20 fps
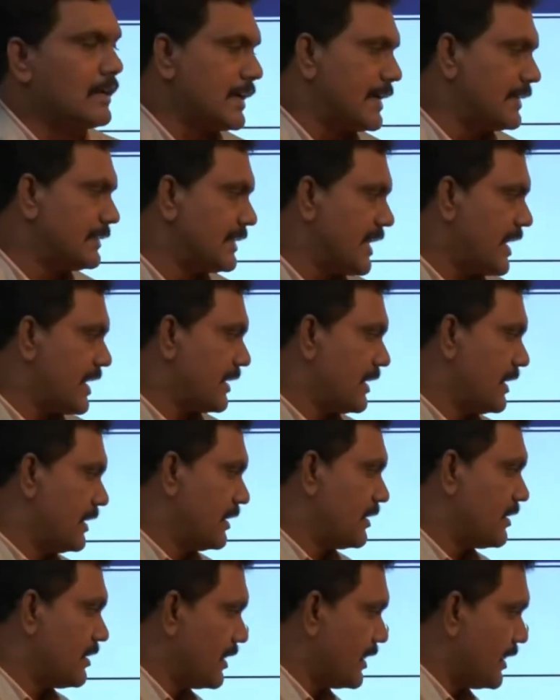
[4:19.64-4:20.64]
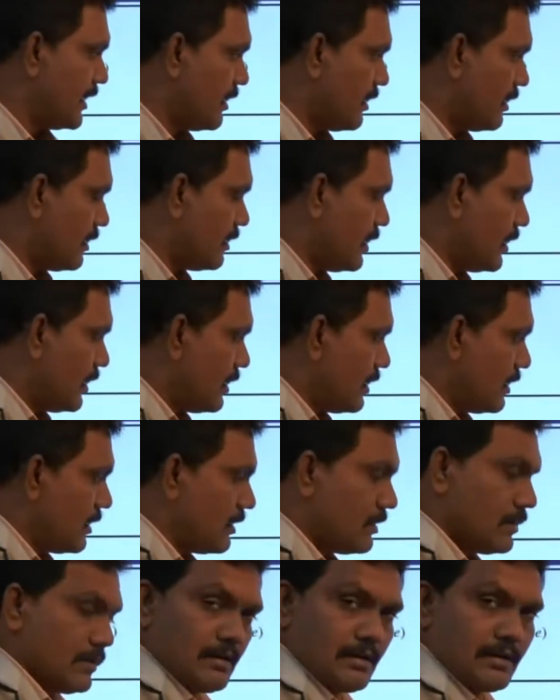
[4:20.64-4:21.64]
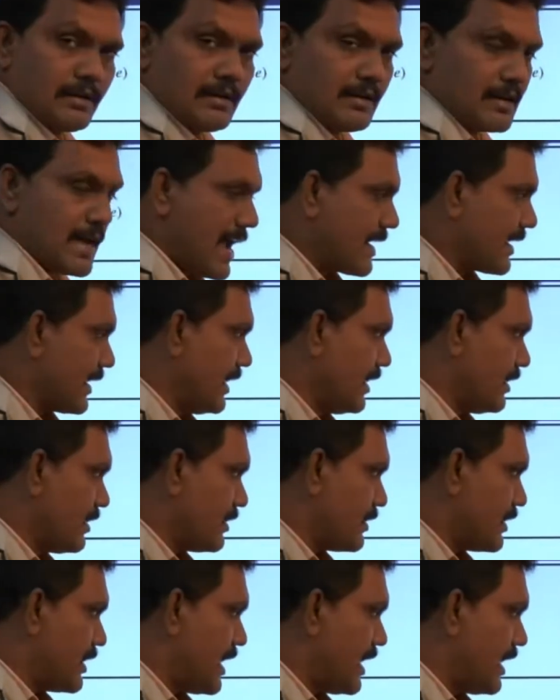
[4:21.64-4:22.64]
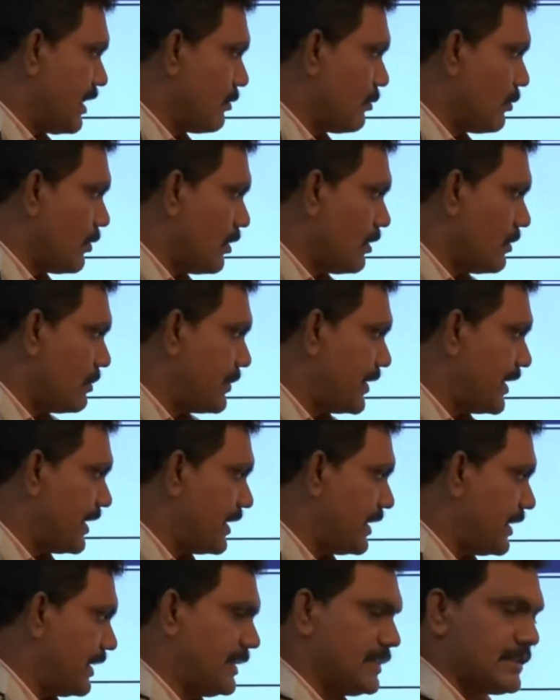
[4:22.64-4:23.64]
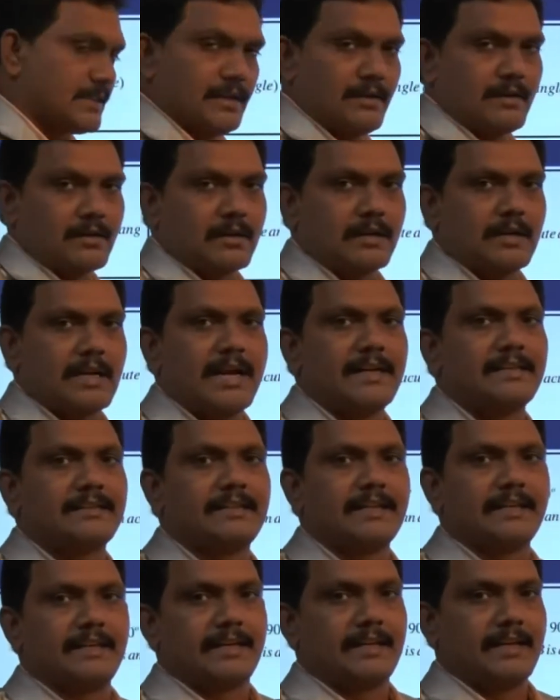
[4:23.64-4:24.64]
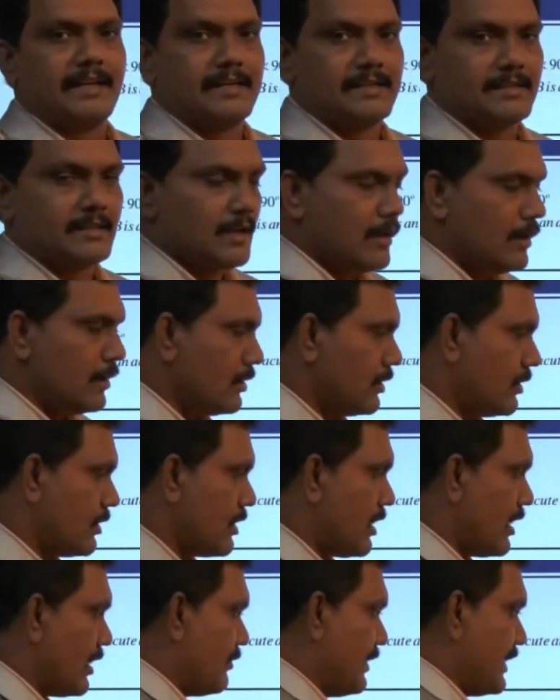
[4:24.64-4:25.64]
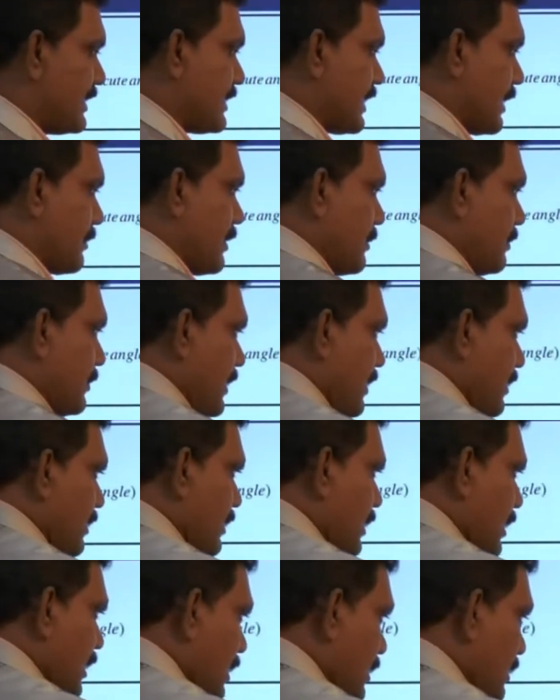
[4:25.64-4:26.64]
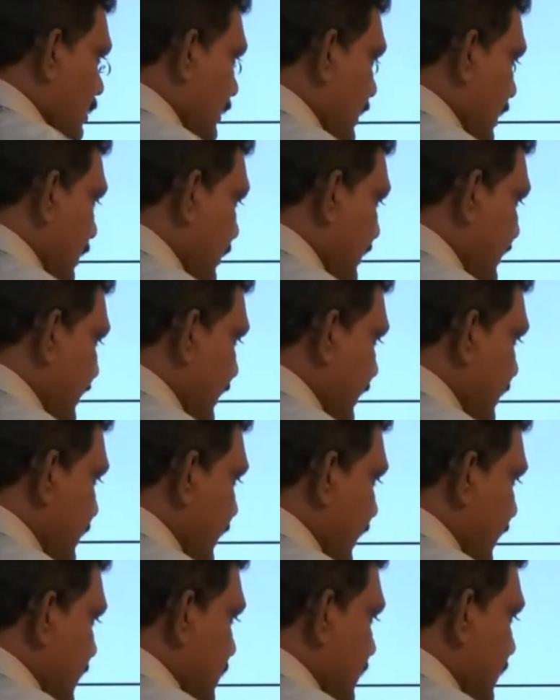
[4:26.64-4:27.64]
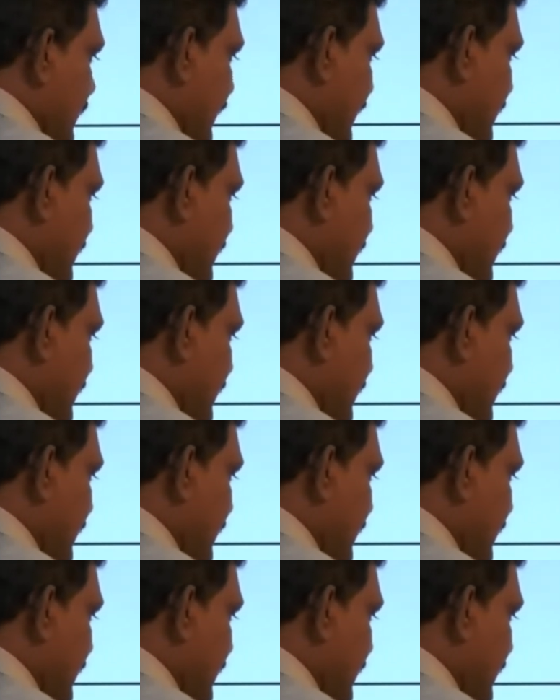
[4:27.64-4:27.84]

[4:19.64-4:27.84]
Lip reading: right angle. Here, angle AOB is 90 degrees. Always remember, 90 degrees